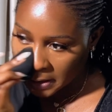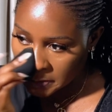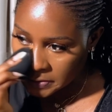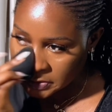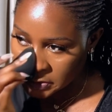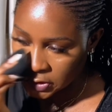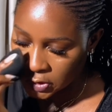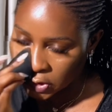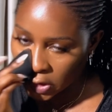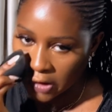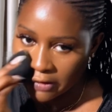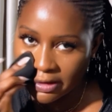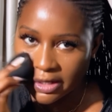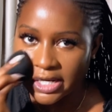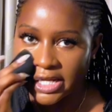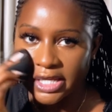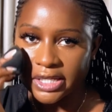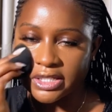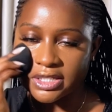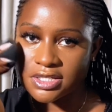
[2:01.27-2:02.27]
Sabor
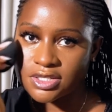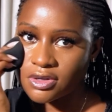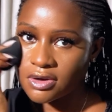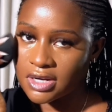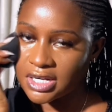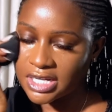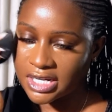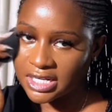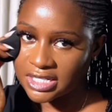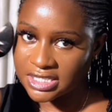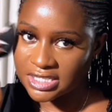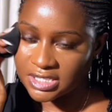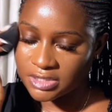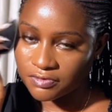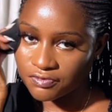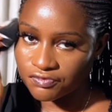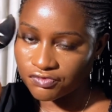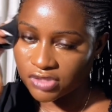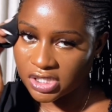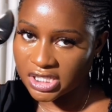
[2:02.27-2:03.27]
Lagos. Sabor Lagos is a
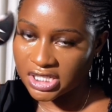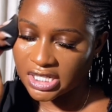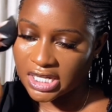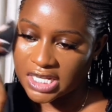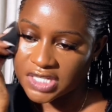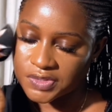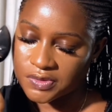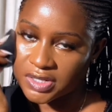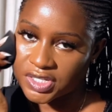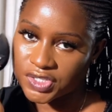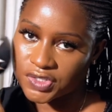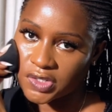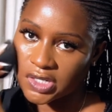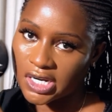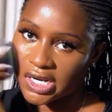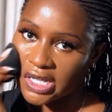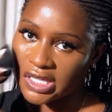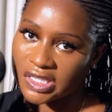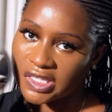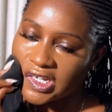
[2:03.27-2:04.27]
really nice restaurant,
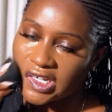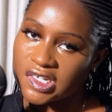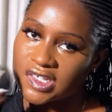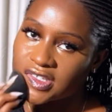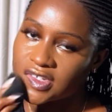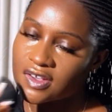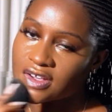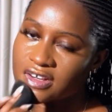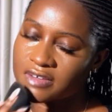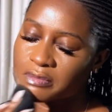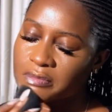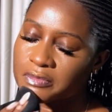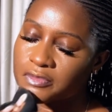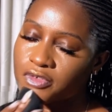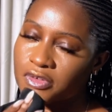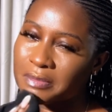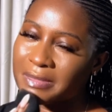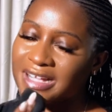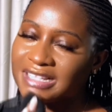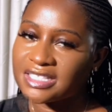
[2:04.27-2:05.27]
and I think it's got a
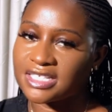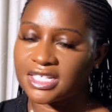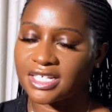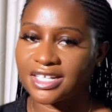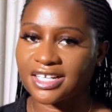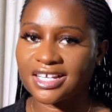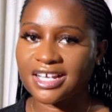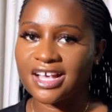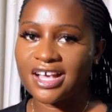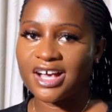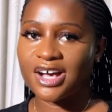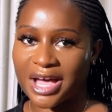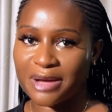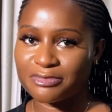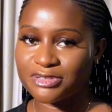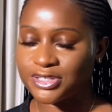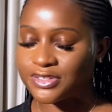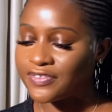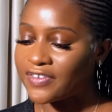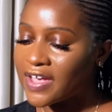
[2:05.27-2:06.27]
romantic
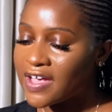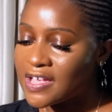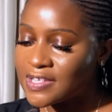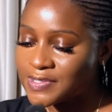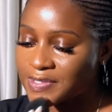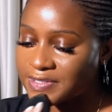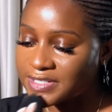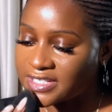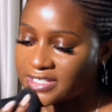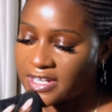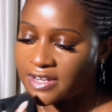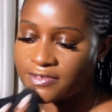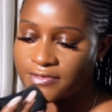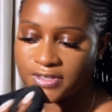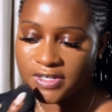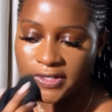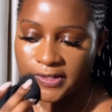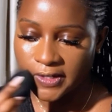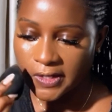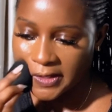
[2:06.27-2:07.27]
atmosphere, so
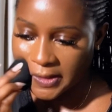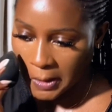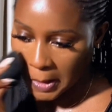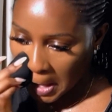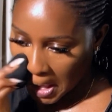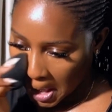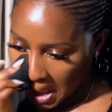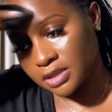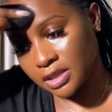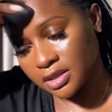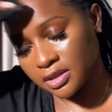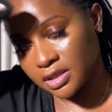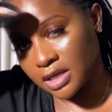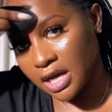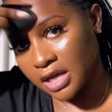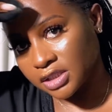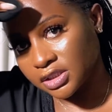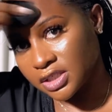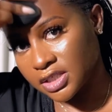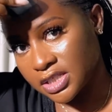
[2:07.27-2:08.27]
definitely
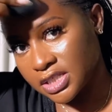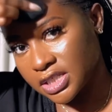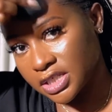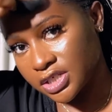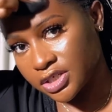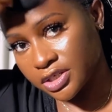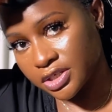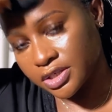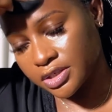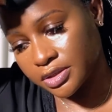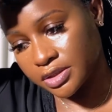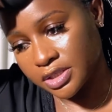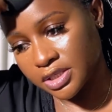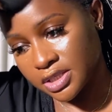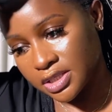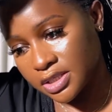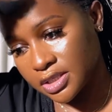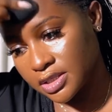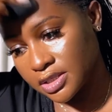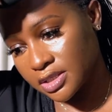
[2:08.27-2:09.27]
I'd consider
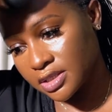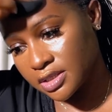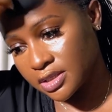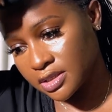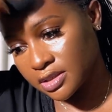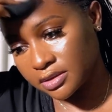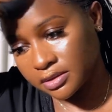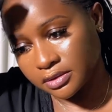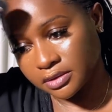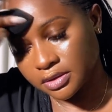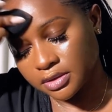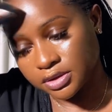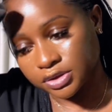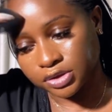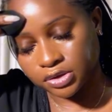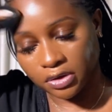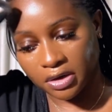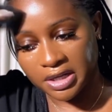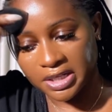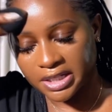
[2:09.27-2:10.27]

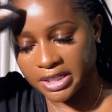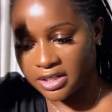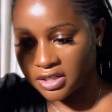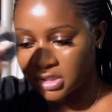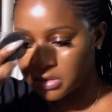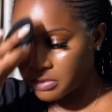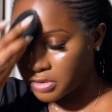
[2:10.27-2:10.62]
Sabor Lagos.